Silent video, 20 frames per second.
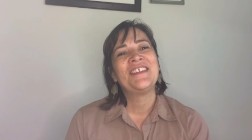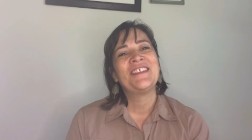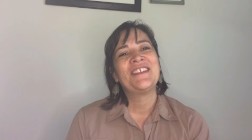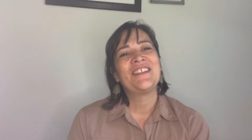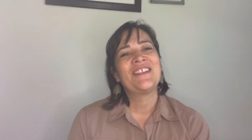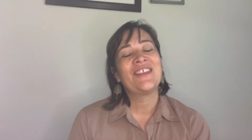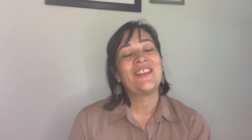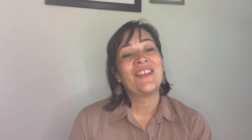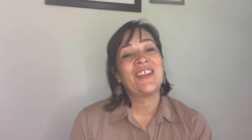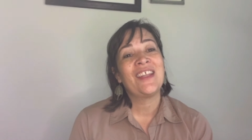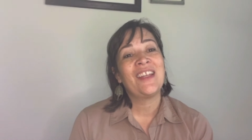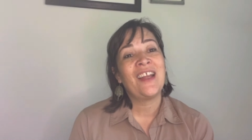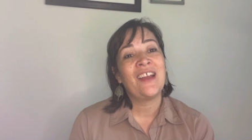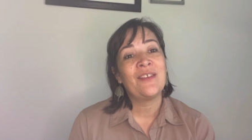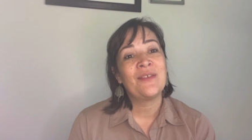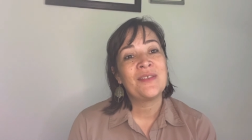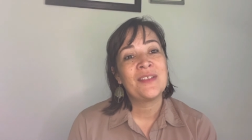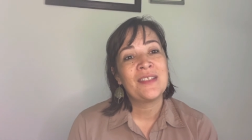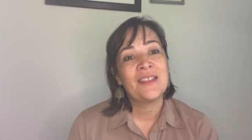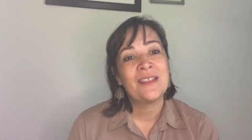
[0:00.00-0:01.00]
So then I
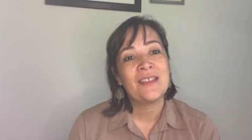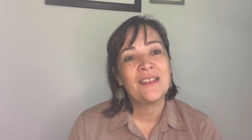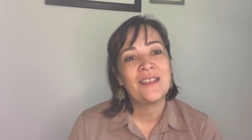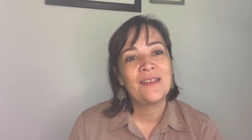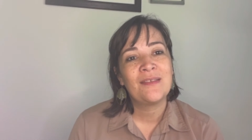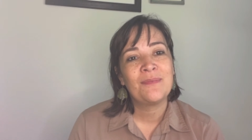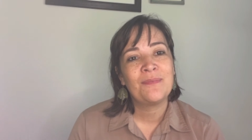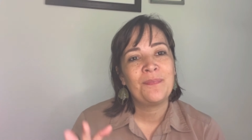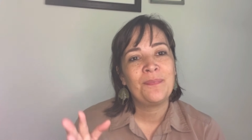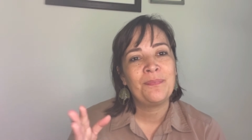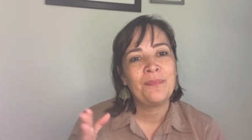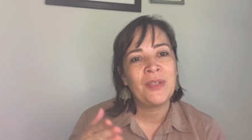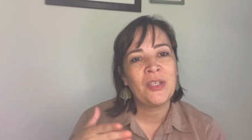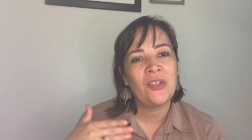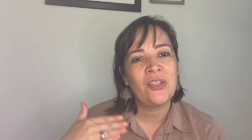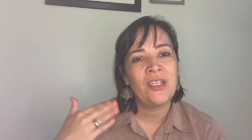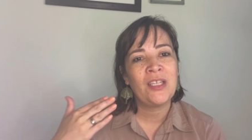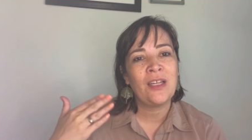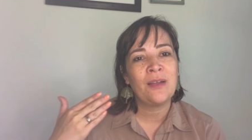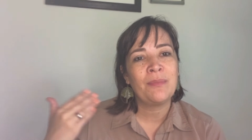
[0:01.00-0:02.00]
was
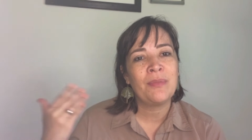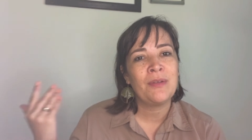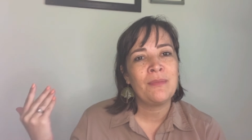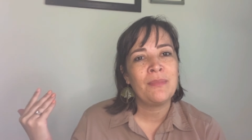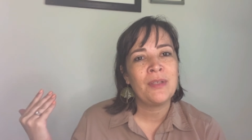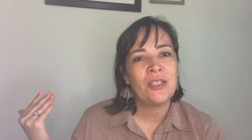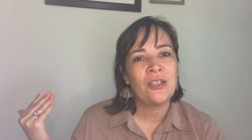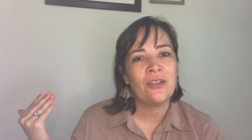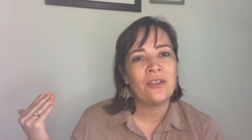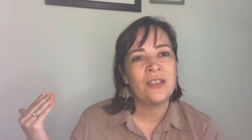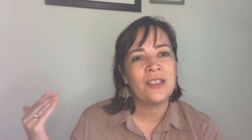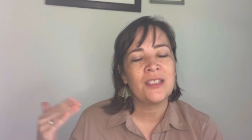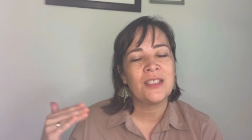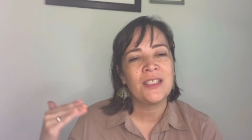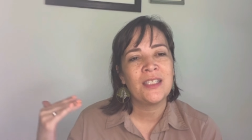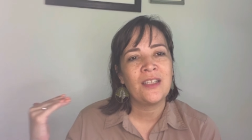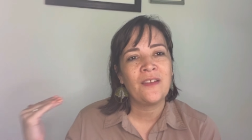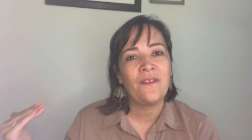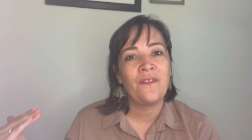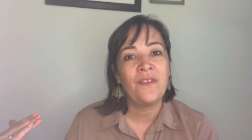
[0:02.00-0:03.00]
building up in bitterness
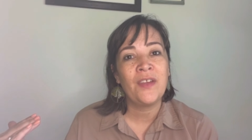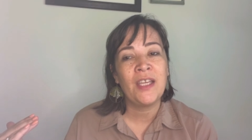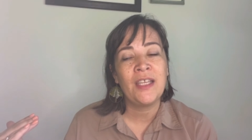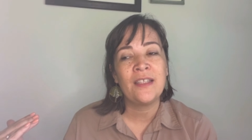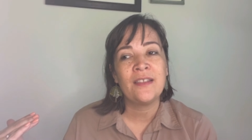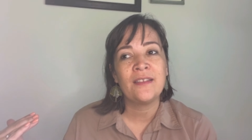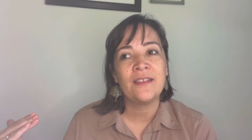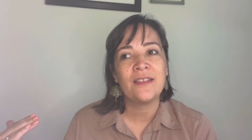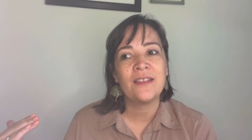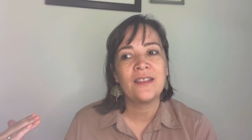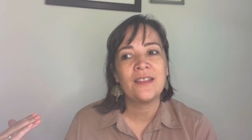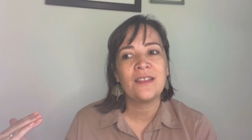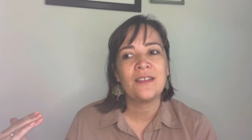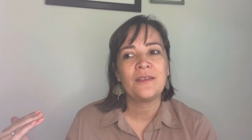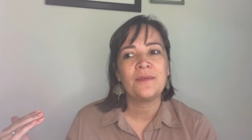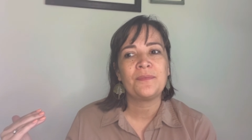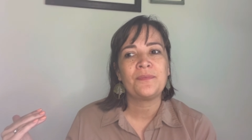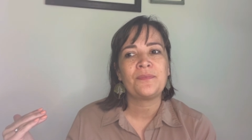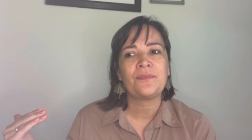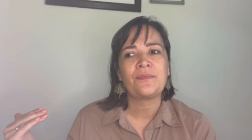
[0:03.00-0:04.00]
and offense
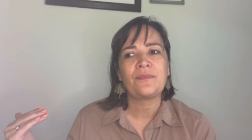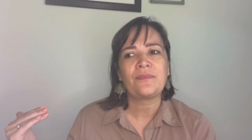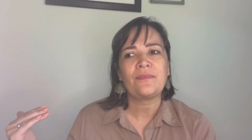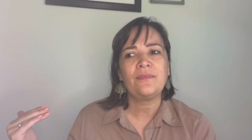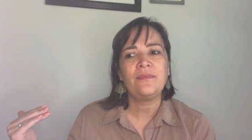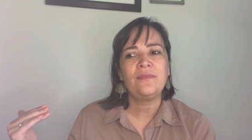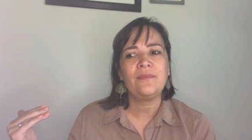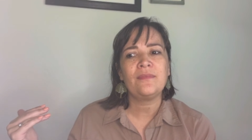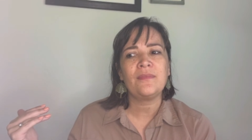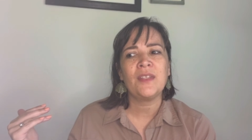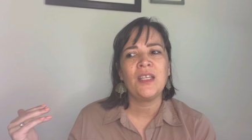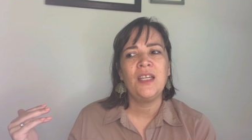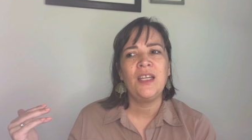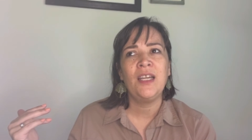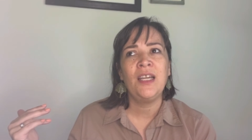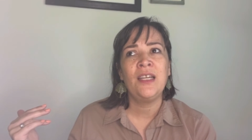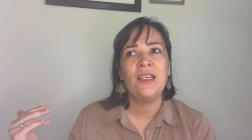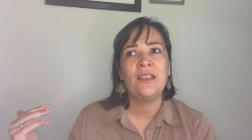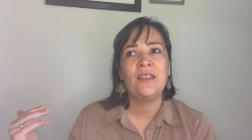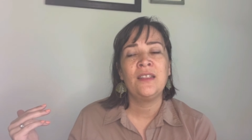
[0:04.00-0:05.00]

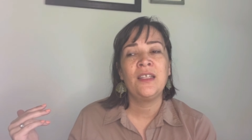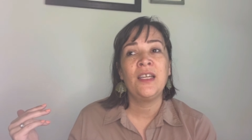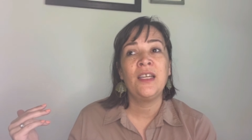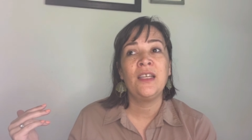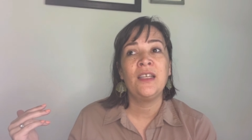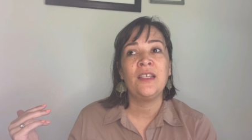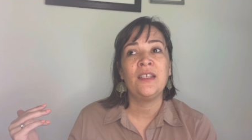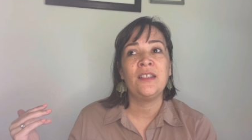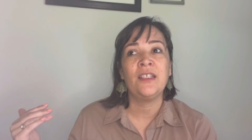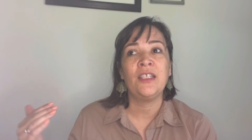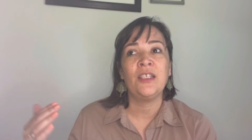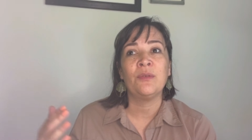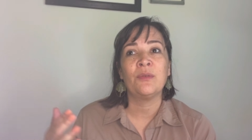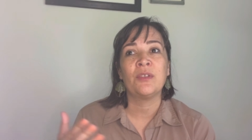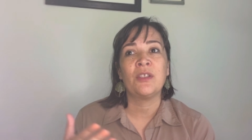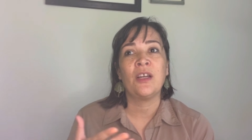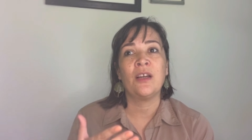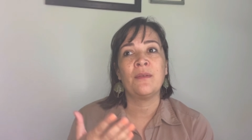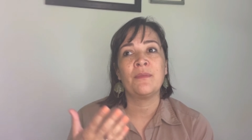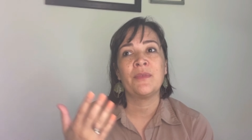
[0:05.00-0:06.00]
and then he
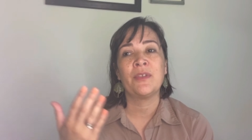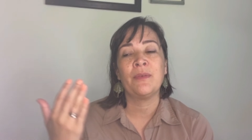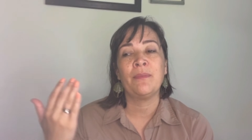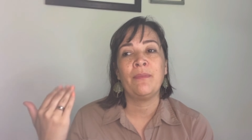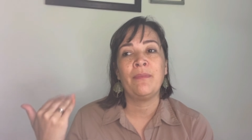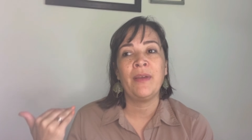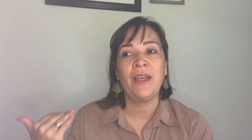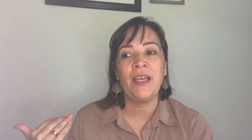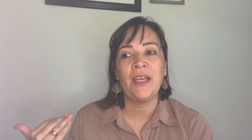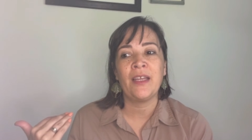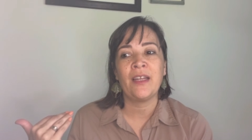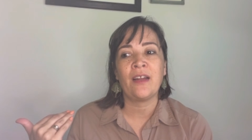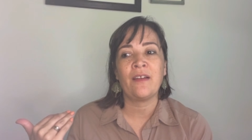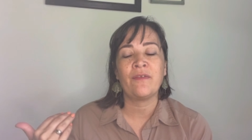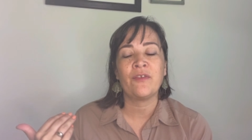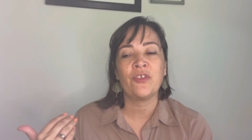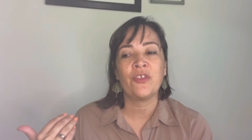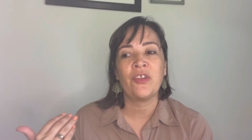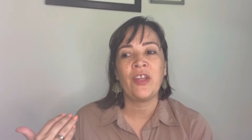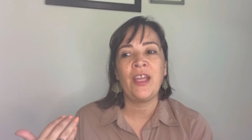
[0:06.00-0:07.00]
would come to bed
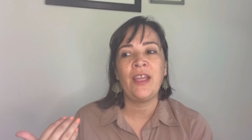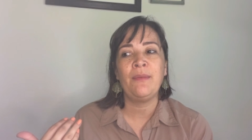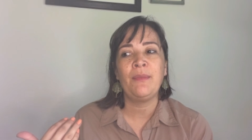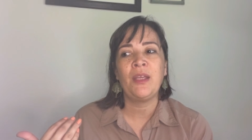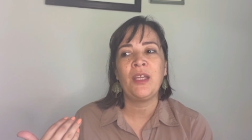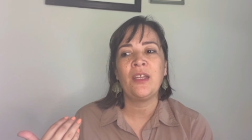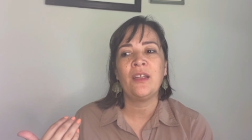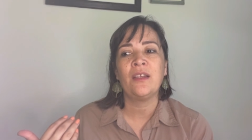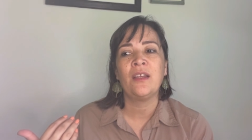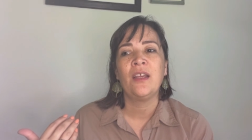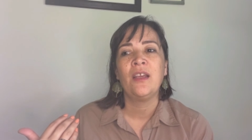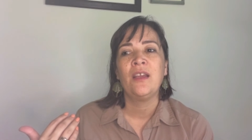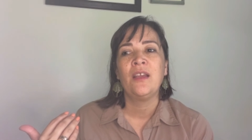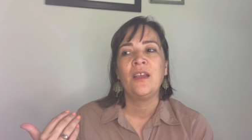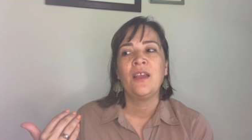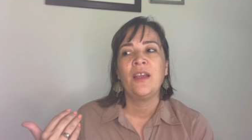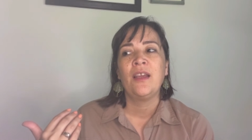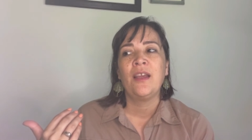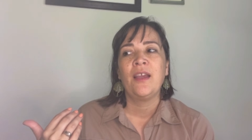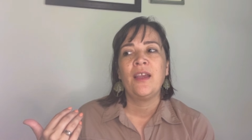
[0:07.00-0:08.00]
after gaming
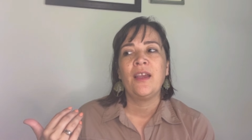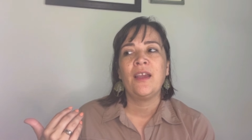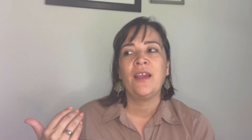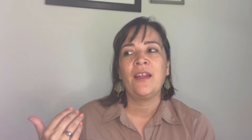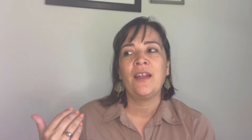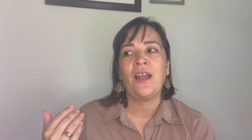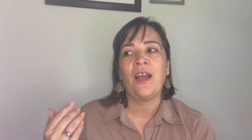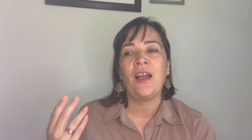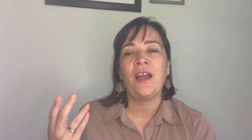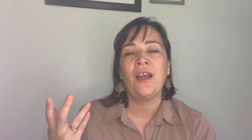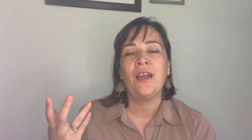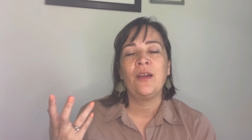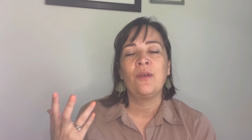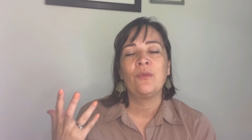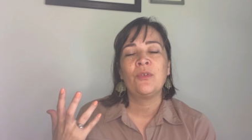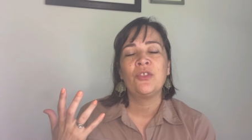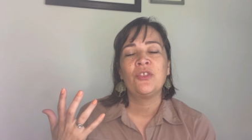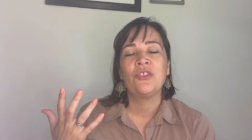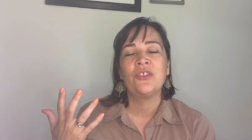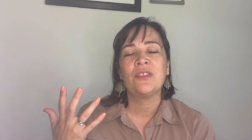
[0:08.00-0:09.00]
and I
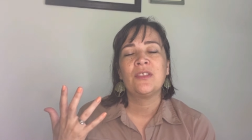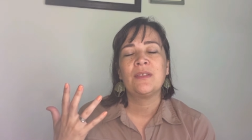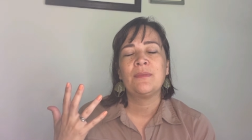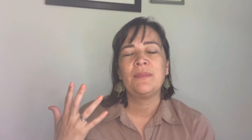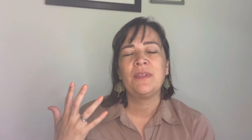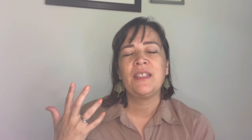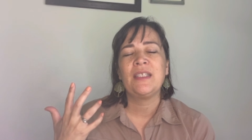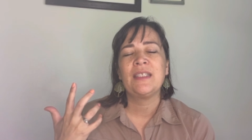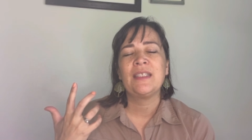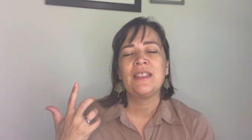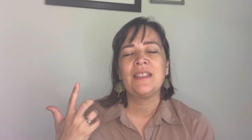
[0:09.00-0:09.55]
would just be